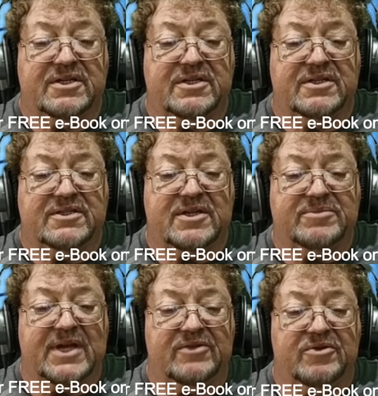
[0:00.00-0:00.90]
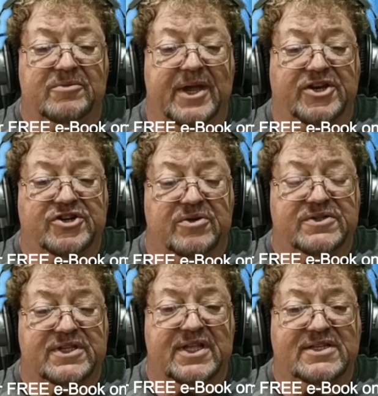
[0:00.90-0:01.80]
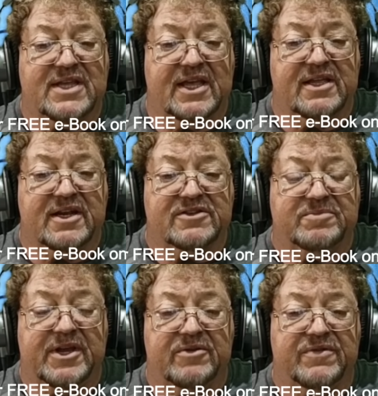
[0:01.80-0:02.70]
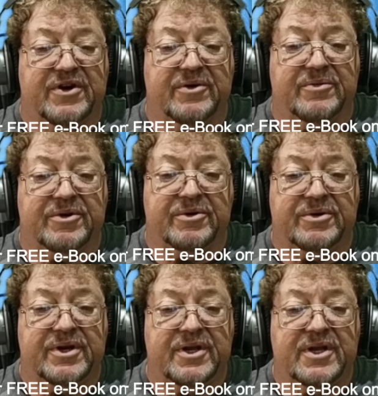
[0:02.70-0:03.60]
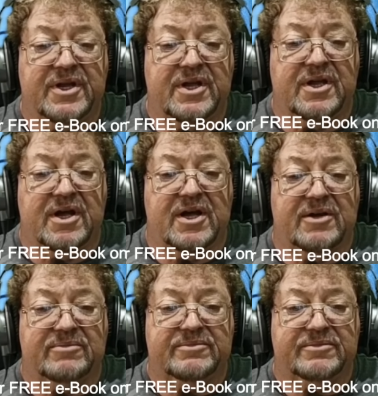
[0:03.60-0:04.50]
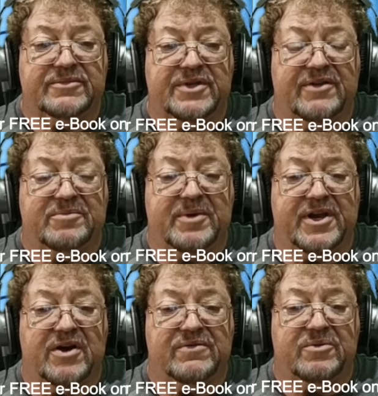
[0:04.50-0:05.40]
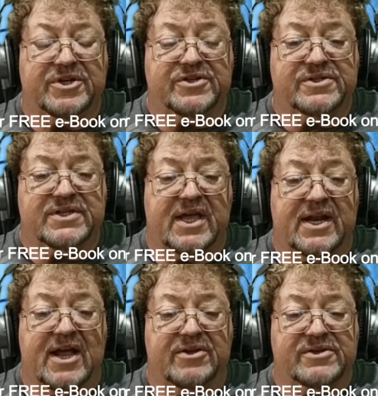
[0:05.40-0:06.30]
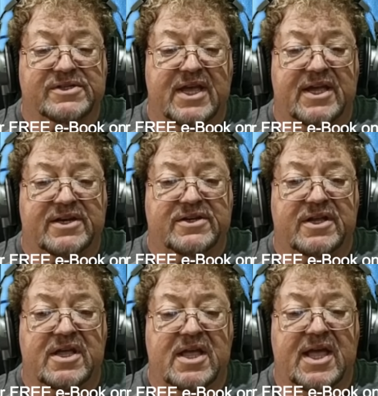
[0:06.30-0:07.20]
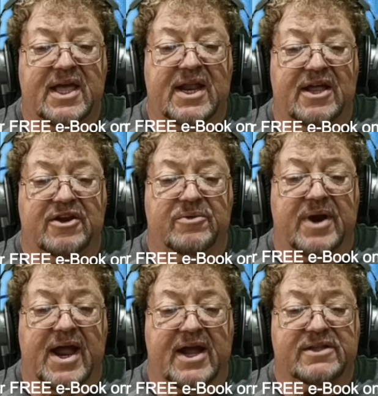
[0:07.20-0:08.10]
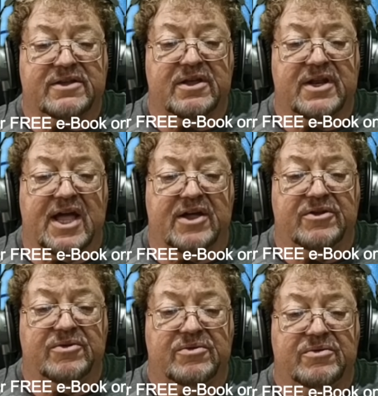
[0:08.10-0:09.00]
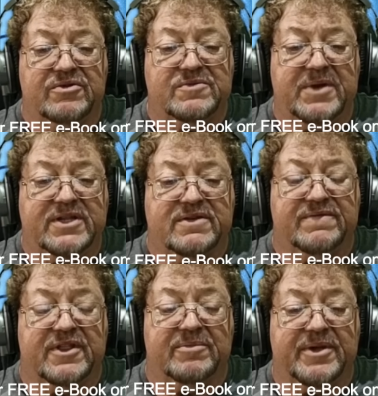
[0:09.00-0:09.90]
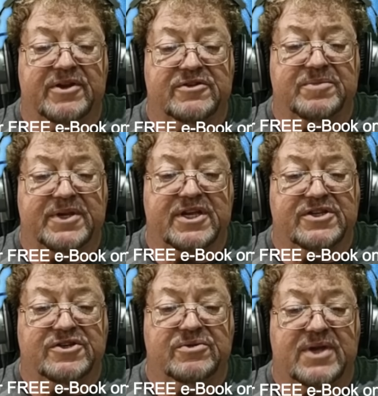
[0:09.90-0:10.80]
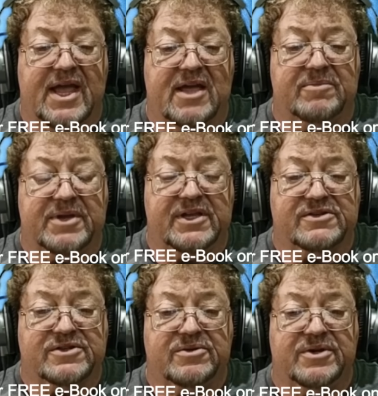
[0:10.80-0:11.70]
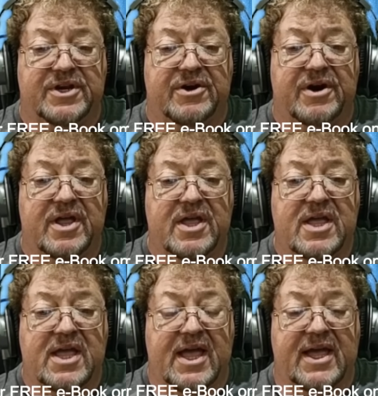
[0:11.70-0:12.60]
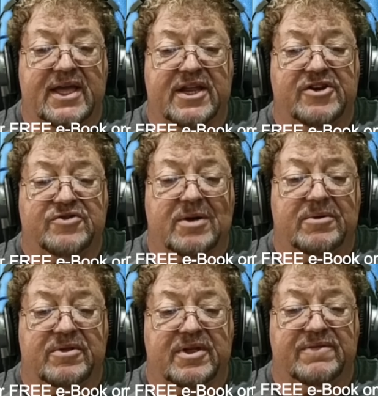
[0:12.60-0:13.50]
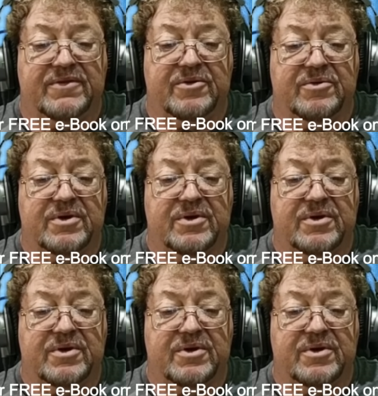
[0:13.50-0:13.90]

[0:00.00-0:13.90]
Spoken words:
sometimes we make jokes that they take it as being very rude. you have to be careful what you say and how you say it and how you react and how you speak to Filipinos, because you can be sued here and get in trouble if you